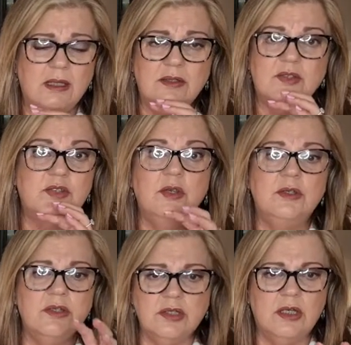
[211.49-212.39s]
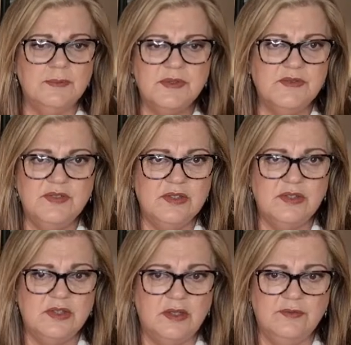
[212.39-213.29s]
certain types of
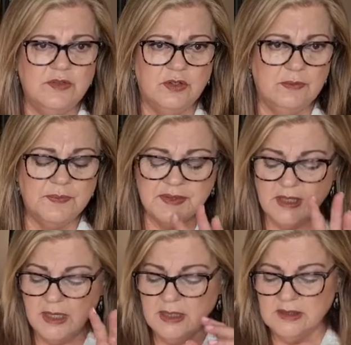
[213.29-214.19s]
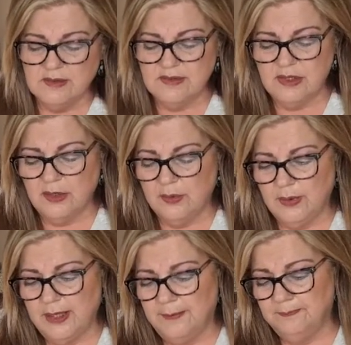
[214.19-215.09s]
stovetops.
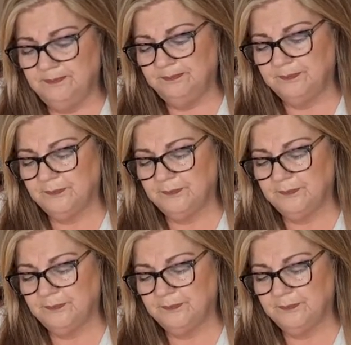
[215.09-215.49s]
So um,